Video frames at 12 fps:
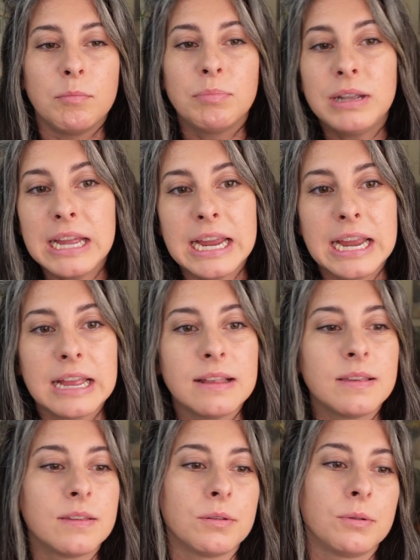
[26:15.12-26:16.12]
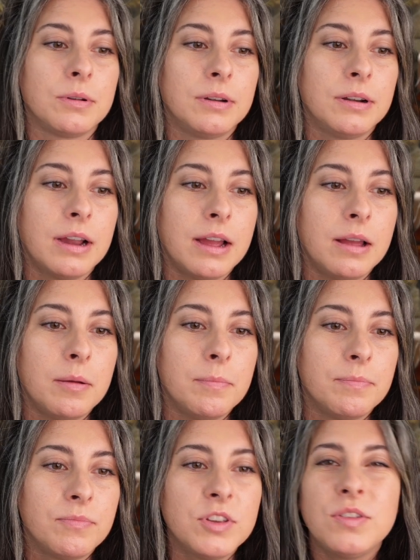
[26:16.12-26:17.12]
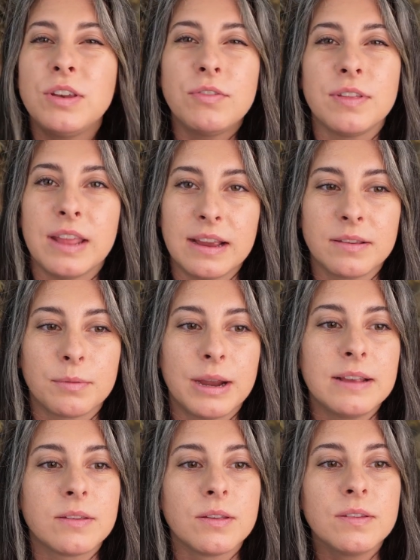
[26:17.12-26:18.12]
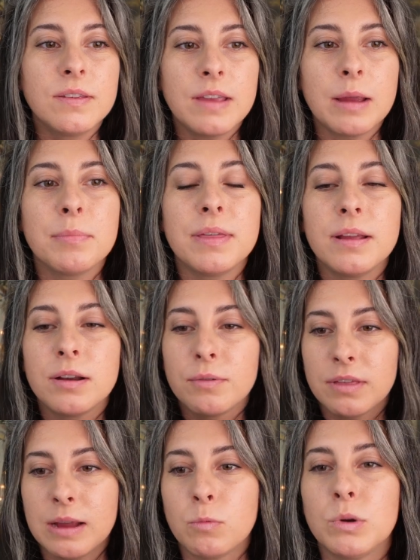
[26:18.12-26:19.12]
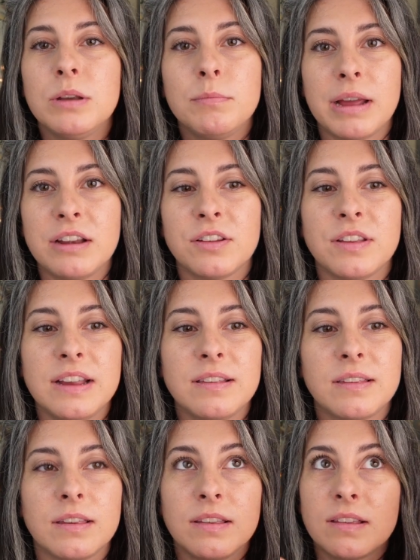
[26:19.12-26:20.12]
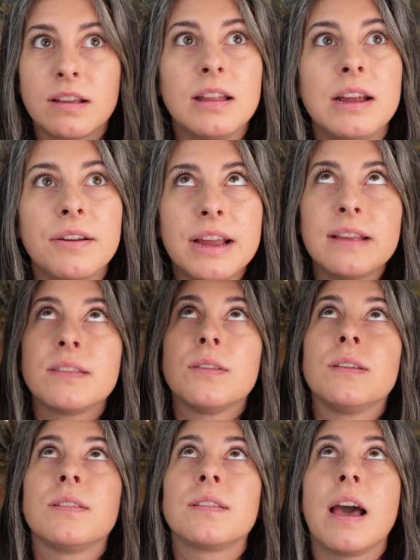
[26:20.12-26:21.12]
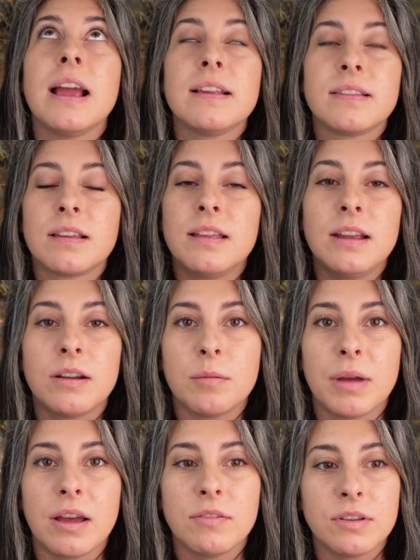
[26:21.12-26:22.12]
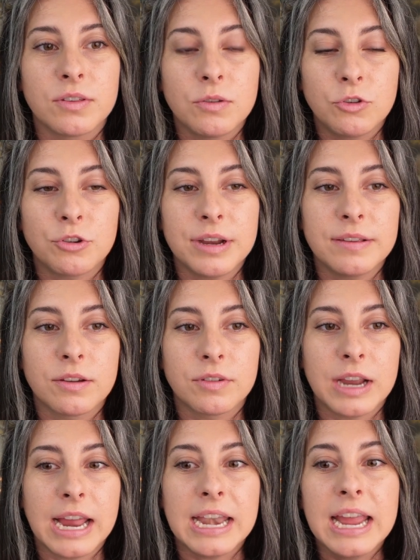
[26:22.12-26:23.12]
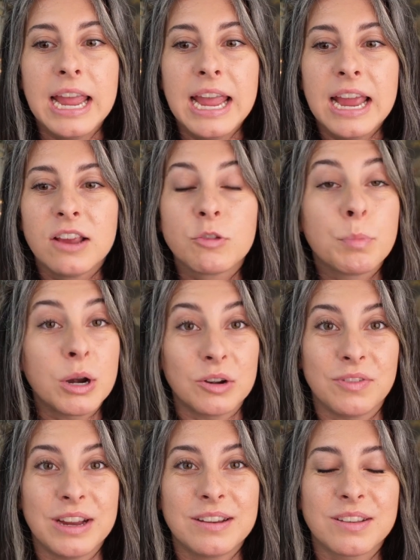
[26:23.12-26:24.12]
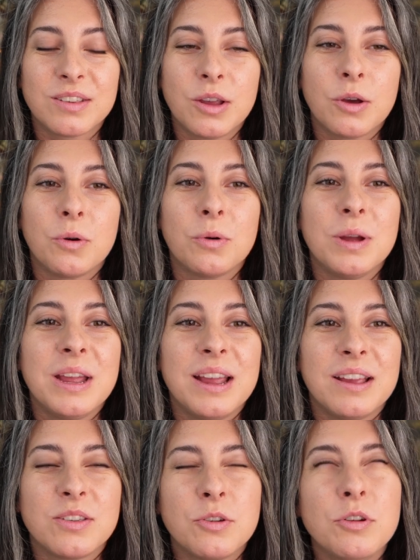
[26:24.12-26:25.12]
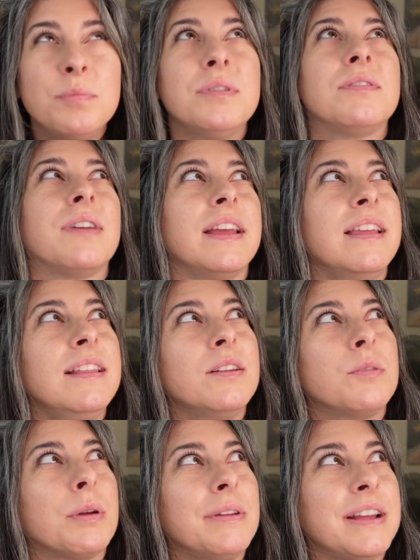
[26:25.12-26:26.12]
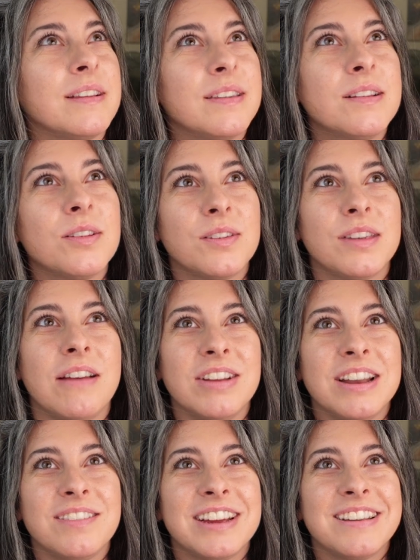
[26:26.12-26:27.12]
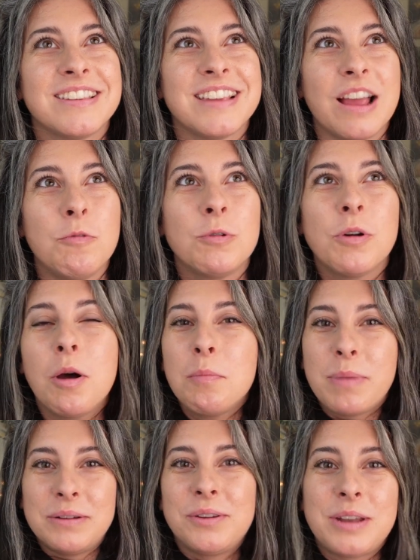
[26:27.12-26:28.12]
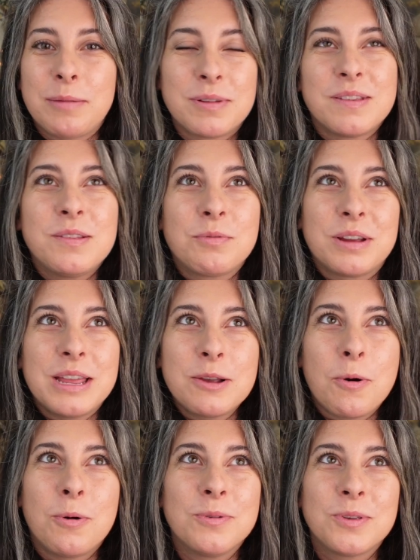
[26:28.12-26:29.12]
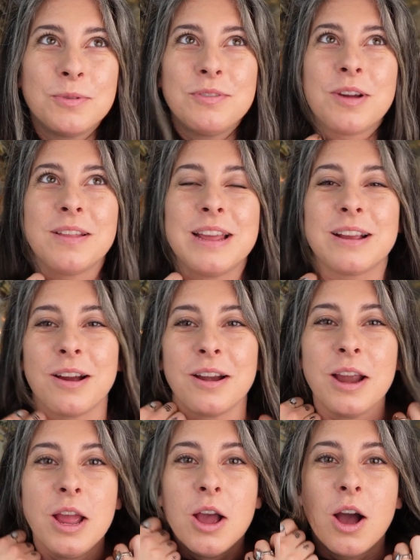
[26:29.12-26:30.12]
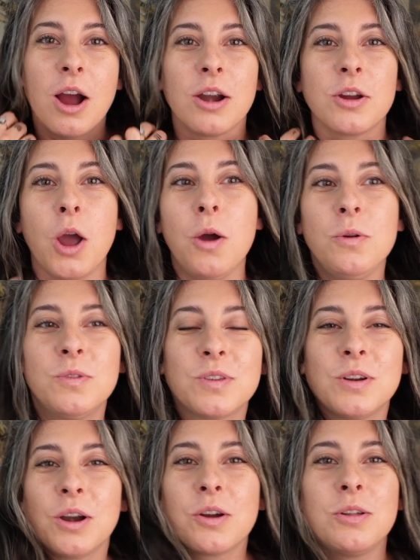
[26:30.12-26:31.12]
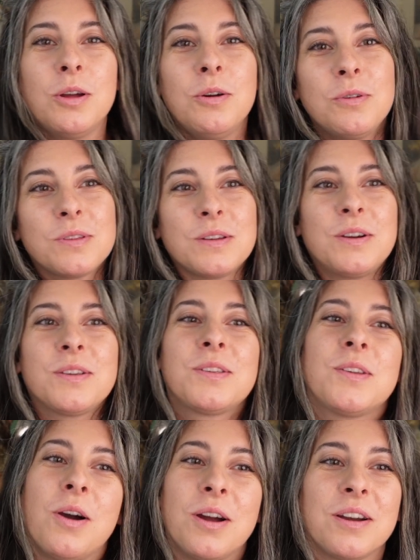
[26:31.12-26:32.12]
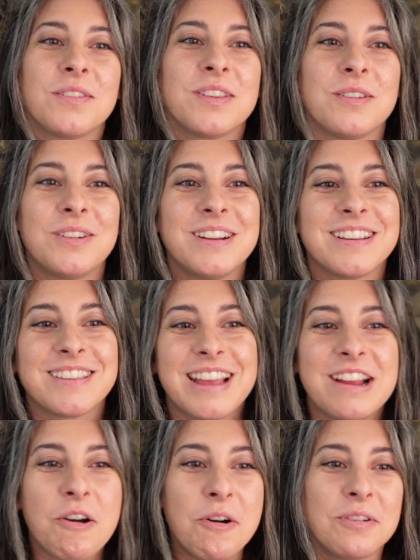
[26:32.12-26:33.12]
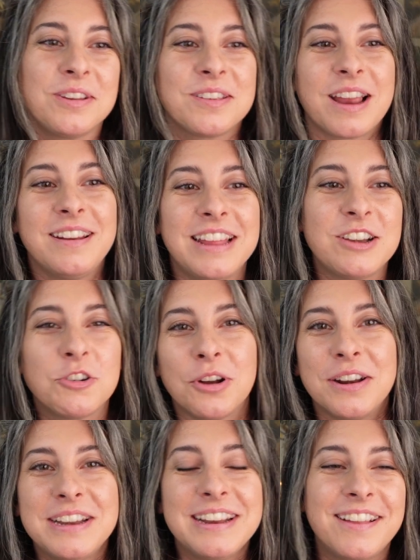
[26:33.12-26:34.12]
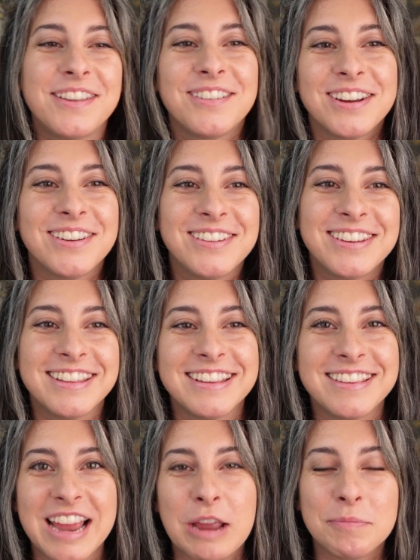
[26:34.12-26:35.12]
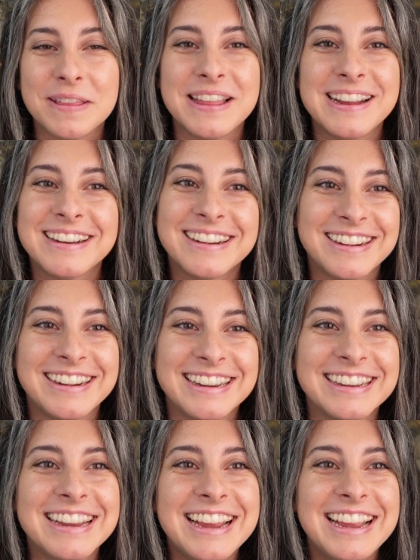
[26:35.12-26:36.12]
plants or just different things, right? So there's this amphitheater with like wooden bench seats, and it's a clearing. So the sky's clear above, there's no trees overhead. It's perfect. So it's a group of, I think there was probably like 6 or 7 of us, and we're all bundled up because it's really cold. So we've got like our coats and our cloaks and our scarves, and we're just like all just kind of like trotting down the road to this amphitheater, and